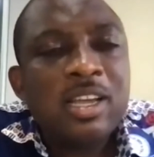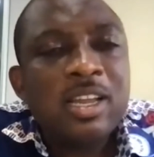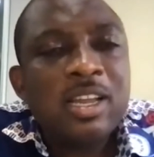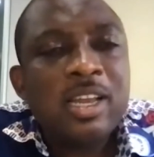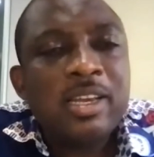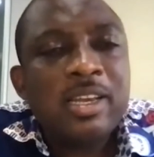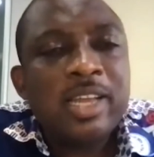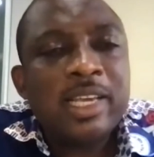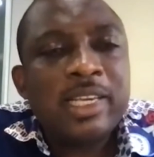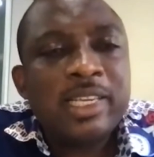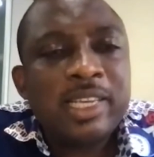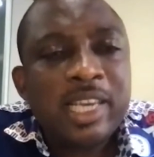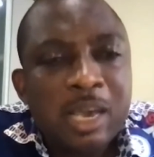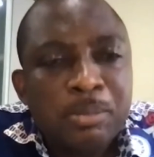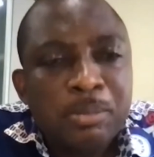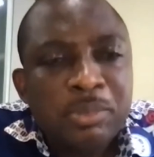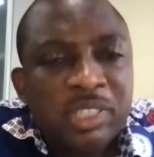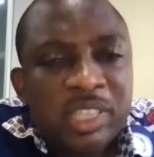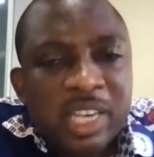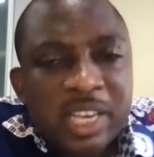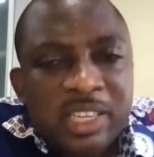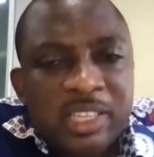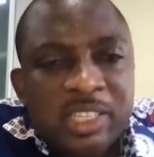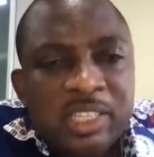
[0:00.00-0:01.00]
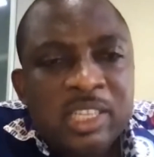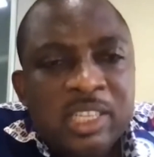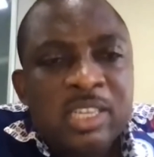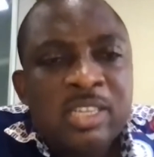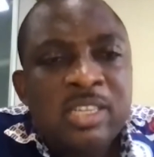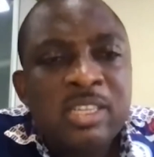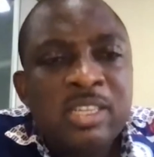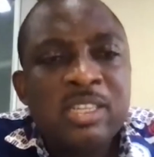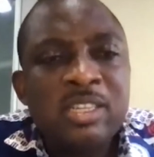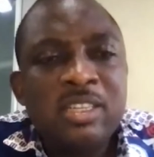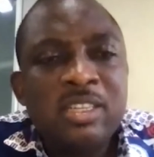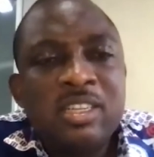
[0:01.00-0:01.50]
the
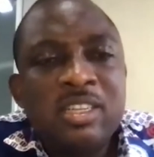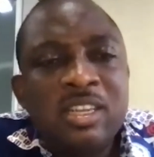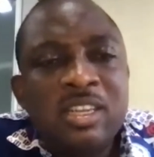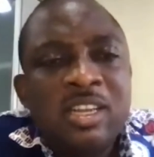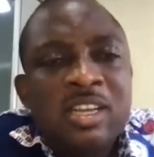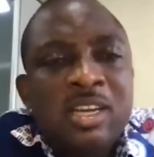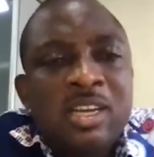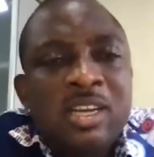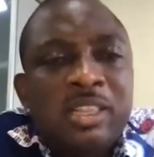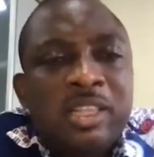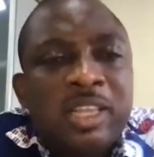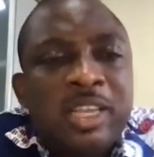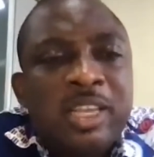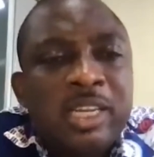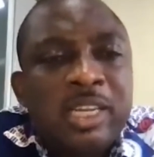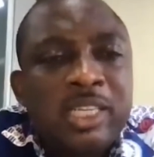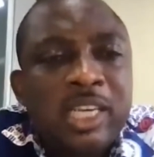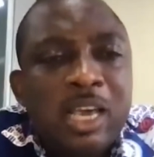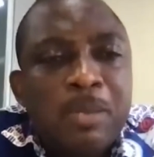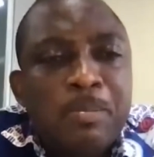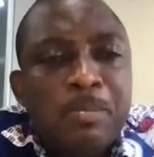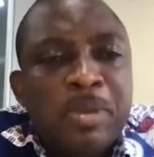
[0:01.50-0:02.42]
game-changing thing came